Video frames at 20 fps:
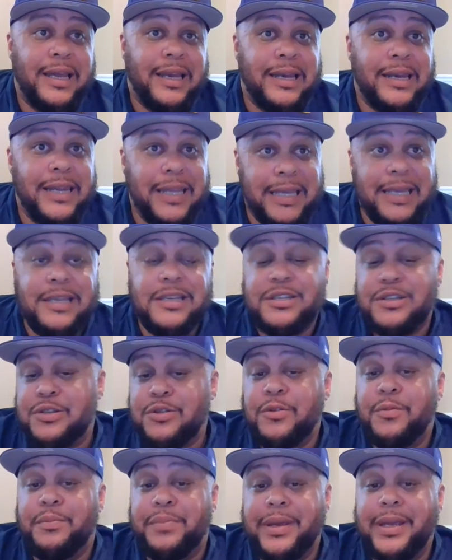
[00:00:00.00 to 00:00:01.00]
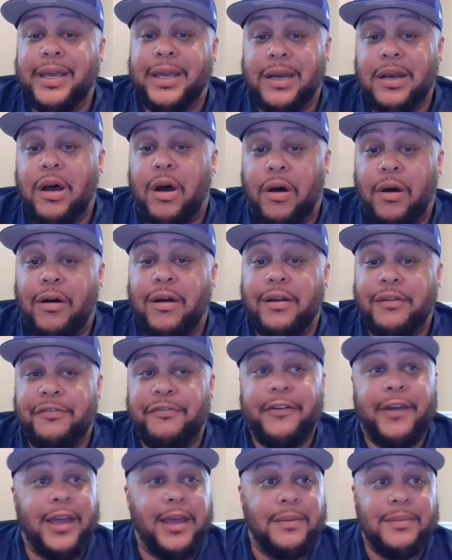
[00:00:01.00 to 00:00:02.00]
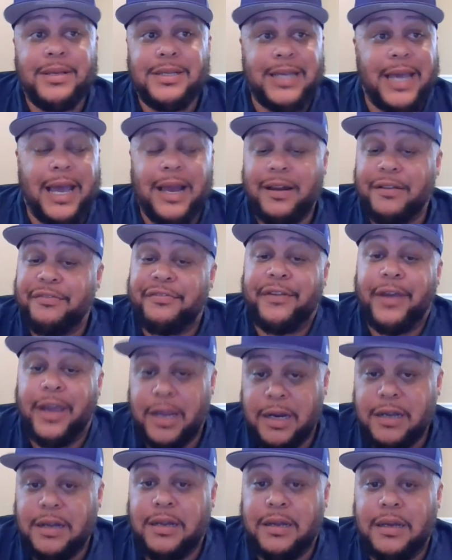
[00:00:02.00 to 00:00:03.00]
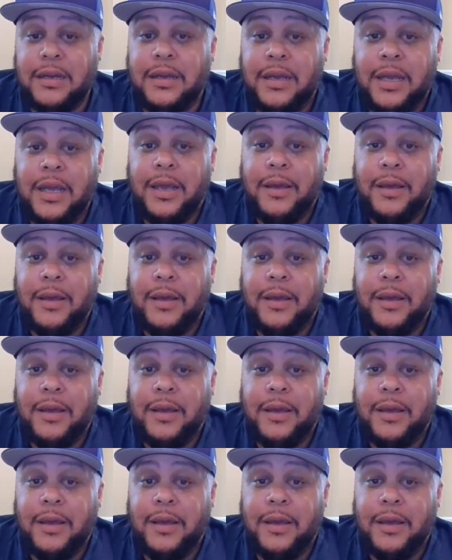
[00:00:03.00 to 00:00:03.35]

needs to be in the Hall of Fame is Alan Faneca,